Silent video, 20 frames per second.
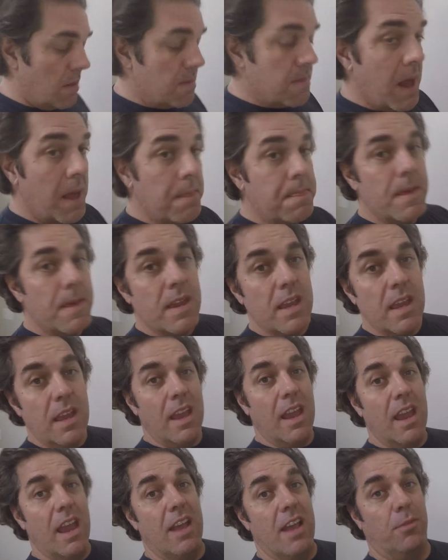That thing
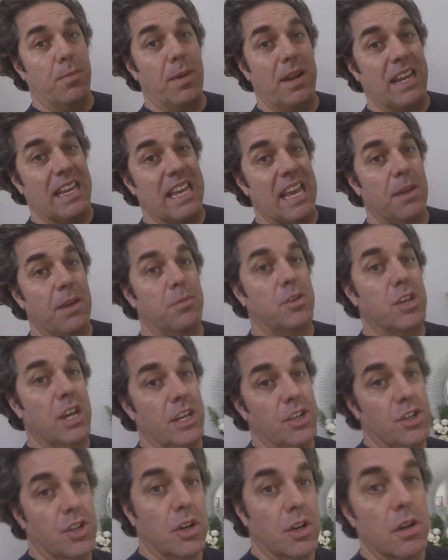has been a game
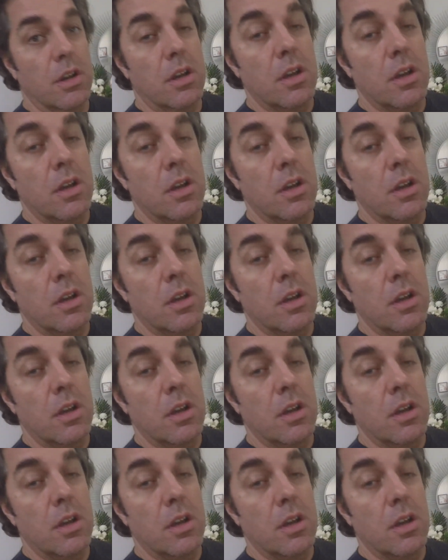changer.